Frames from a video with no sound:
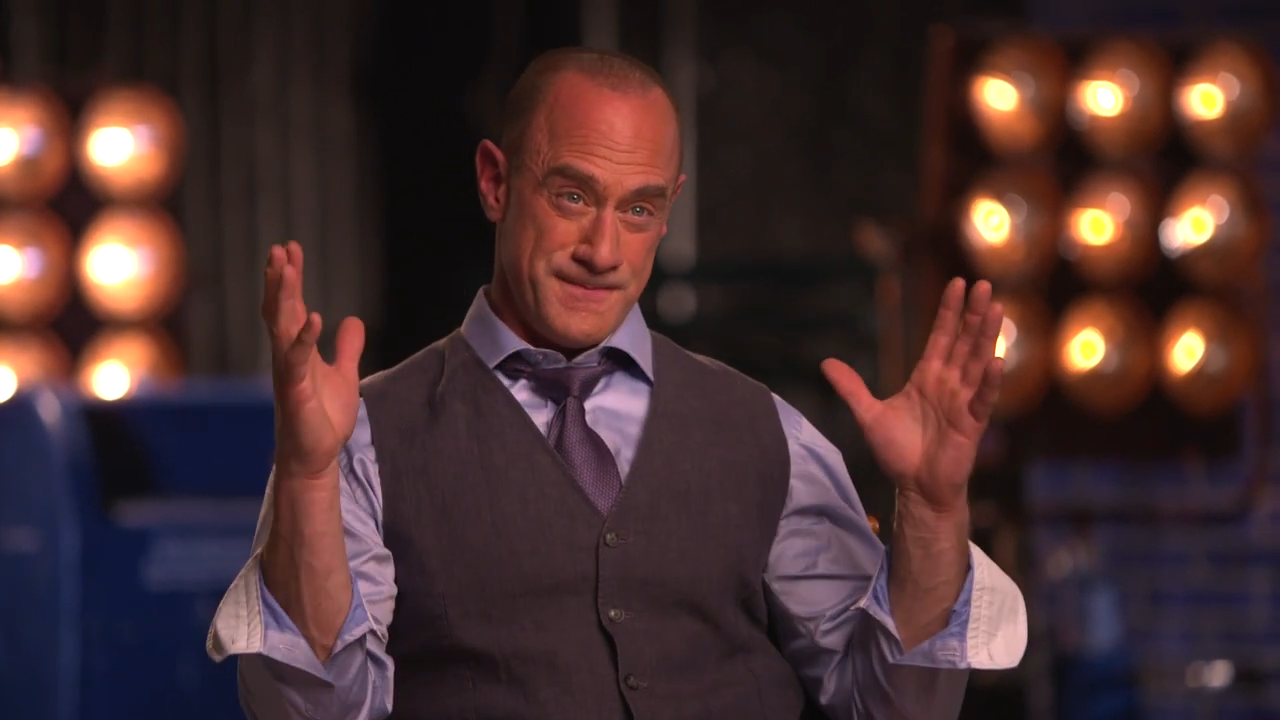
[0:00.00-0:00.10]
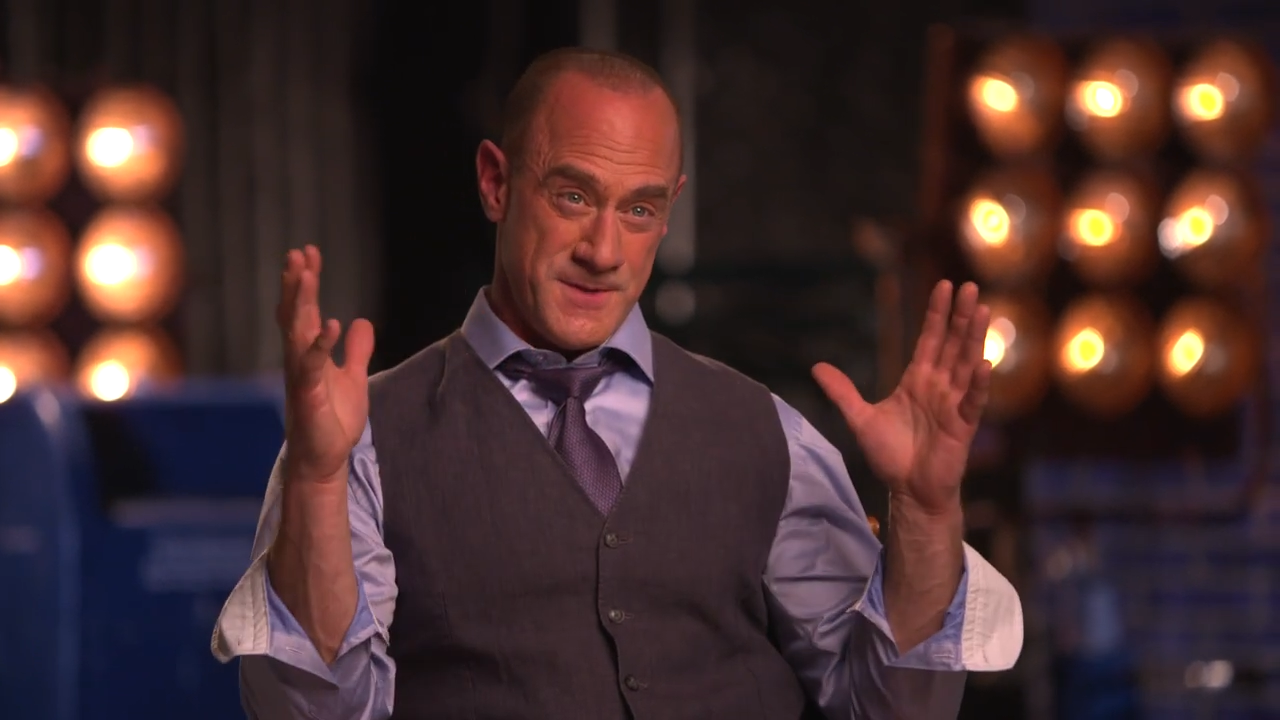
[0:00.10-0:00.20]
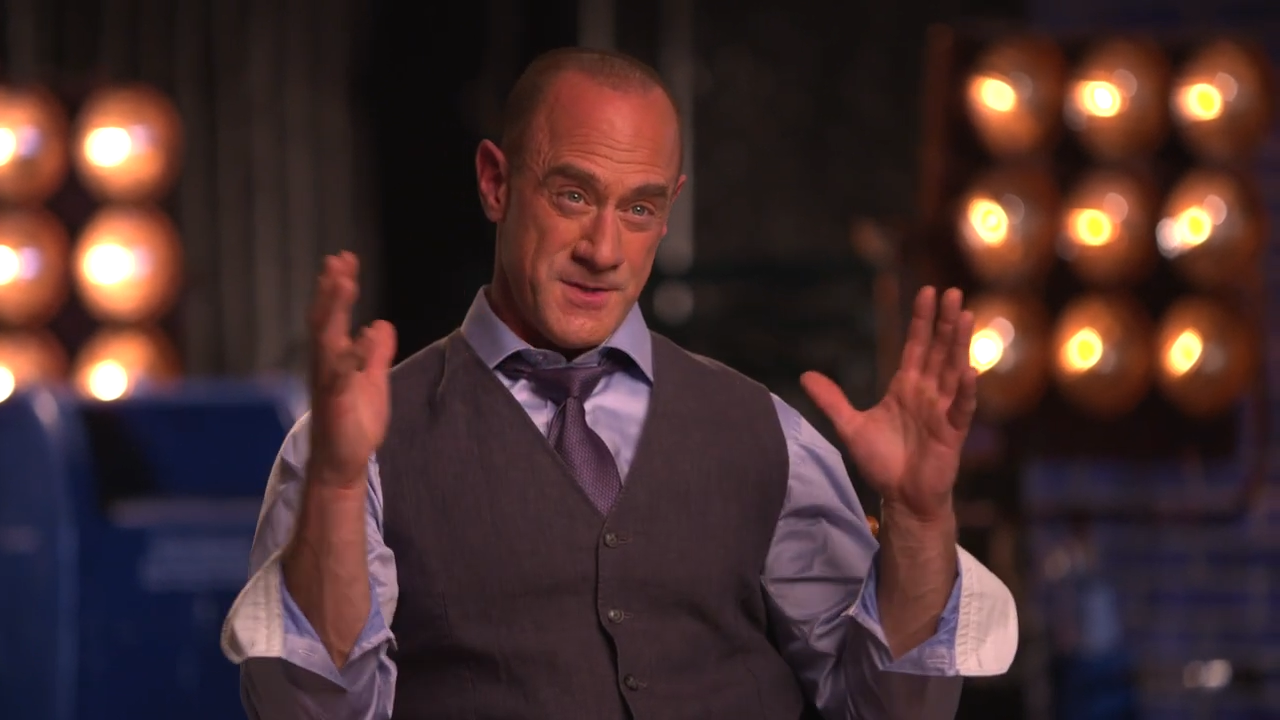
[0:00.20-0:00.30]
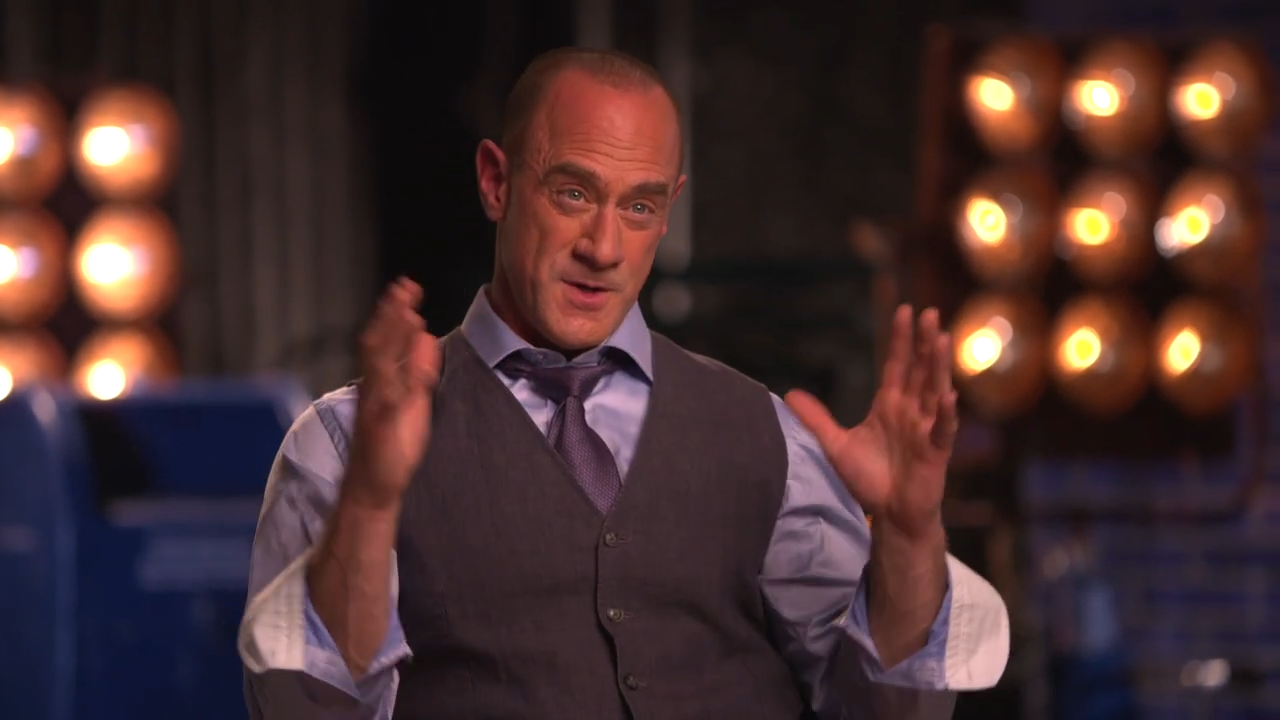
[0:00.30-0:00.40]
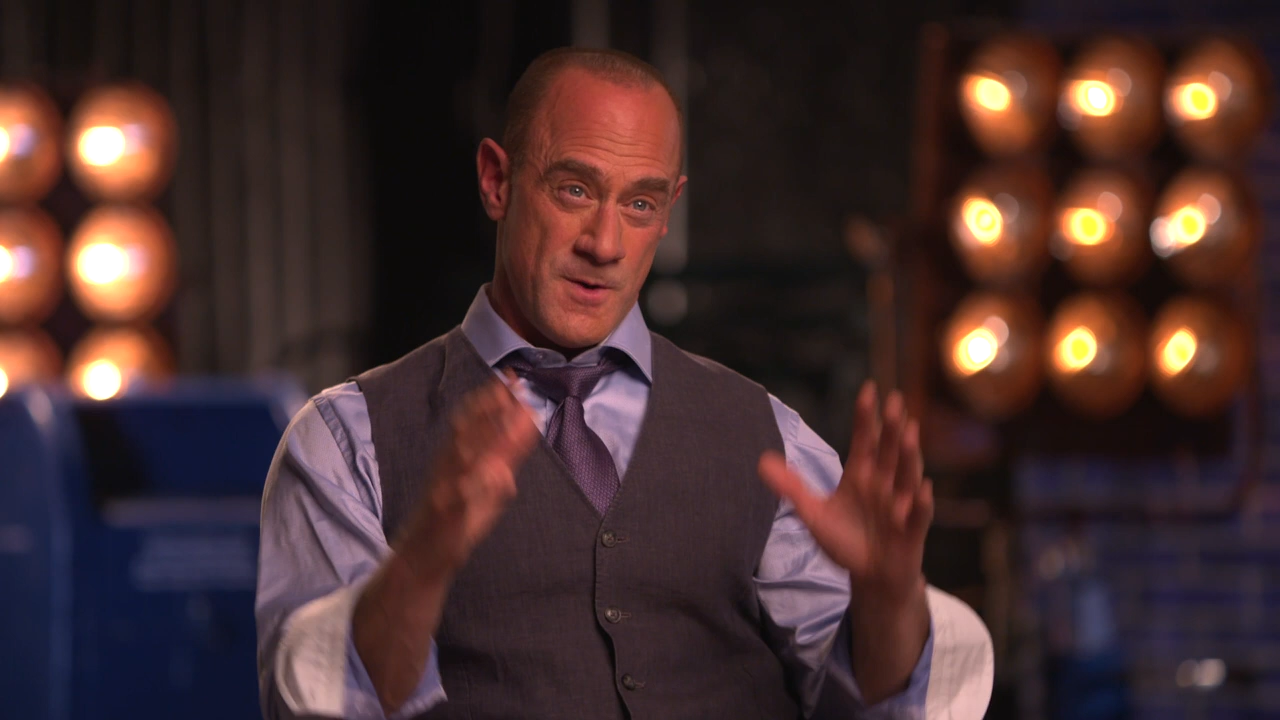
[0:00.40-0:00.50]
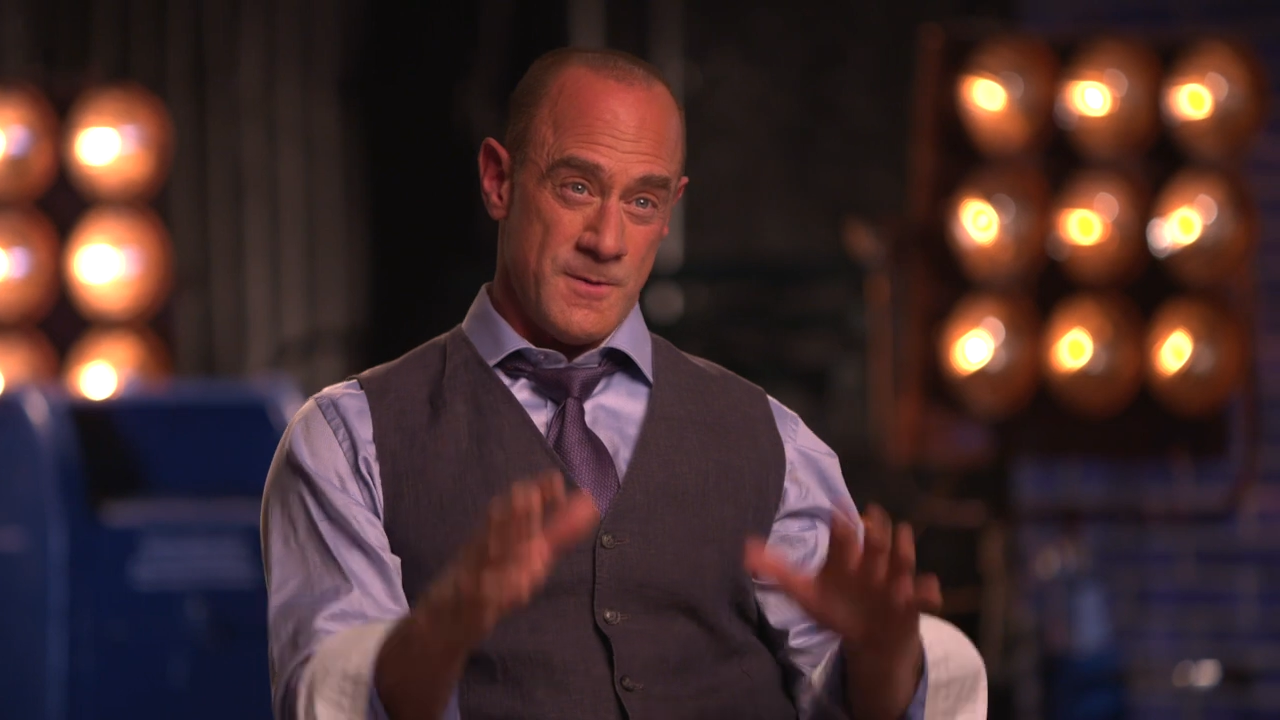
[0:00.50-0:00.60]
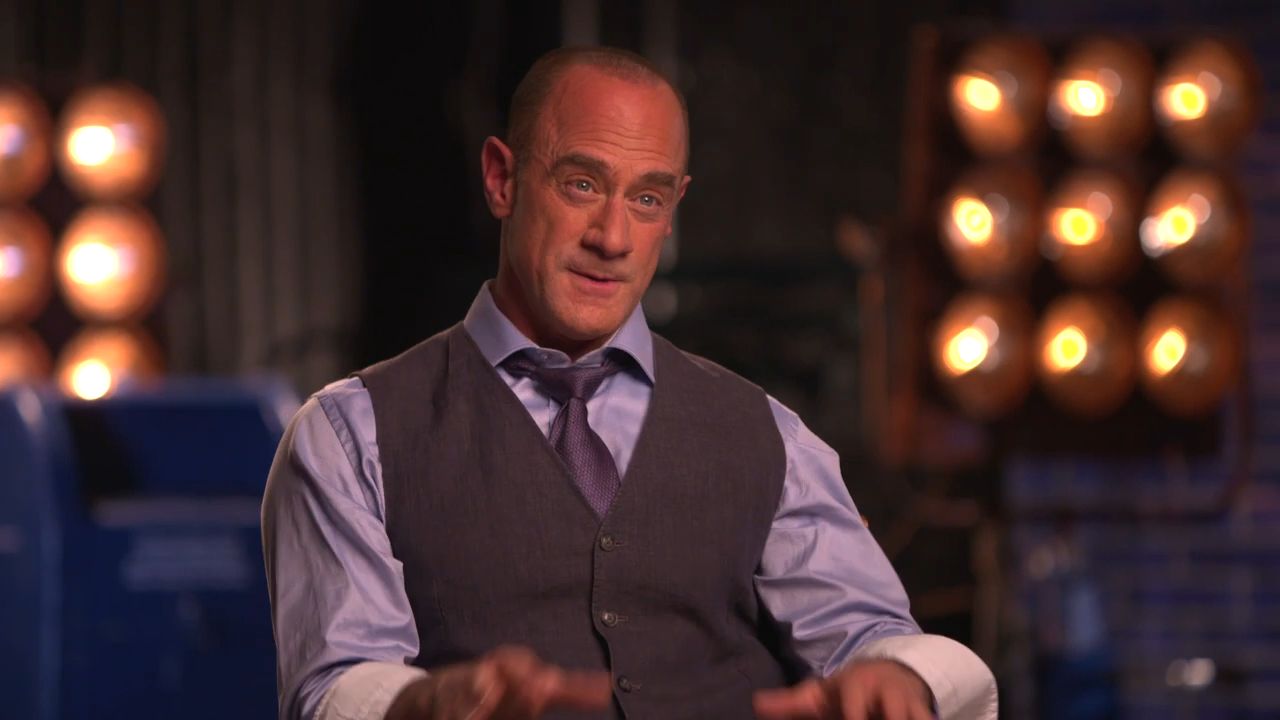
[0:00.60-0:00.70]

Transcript: so